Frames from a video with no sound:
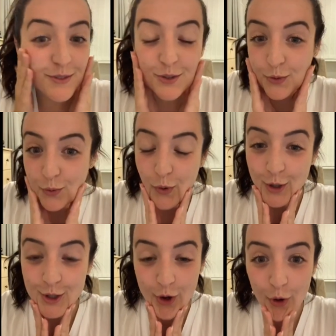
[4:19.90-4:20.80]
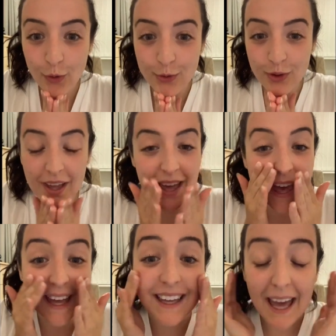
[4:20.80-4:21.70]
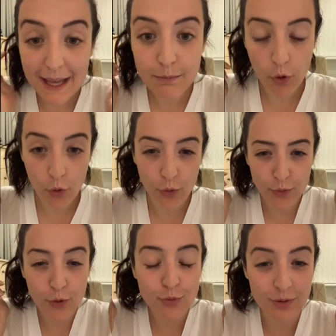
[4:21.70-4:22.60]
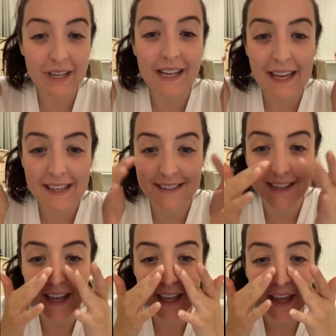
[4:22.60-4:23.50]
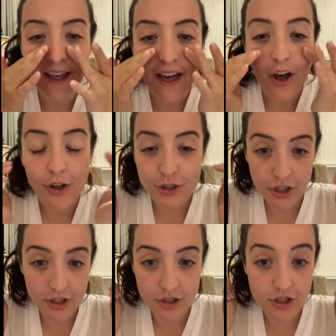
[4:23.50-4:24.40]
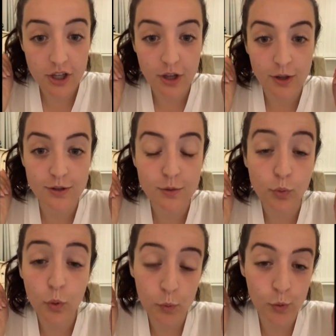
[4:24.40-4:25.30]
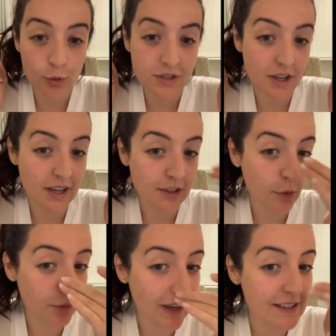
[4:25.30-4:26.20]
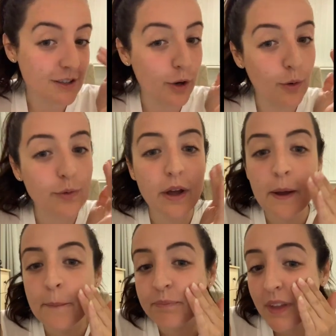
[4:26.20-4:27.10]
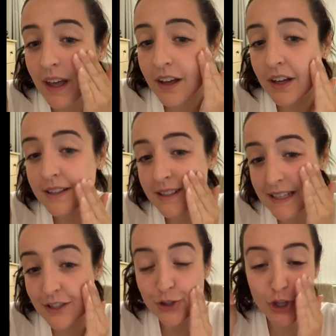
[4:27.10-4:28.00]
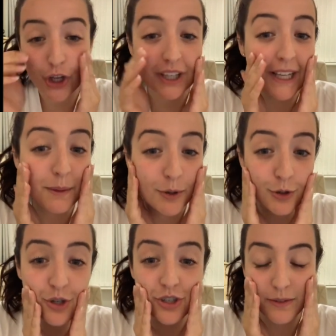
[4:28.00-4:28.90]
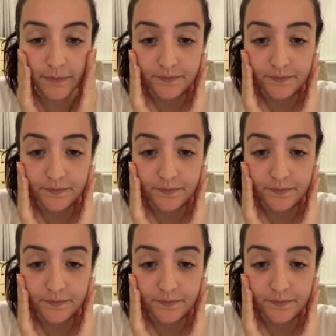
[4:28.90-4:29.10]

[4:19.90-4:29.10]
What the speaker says: all washed off. It came off really easily. I just used warm water and old face cloth and kind of done it in a circular motion.